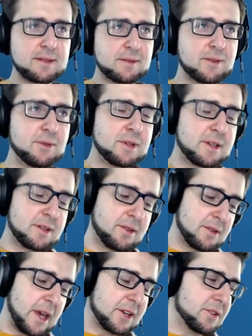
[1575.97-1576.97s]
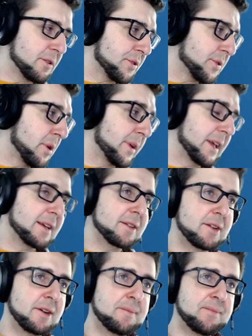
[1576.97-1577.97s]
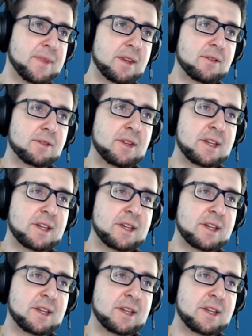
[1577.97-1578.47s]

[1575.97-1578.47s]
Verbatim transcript: do this actual throwing um,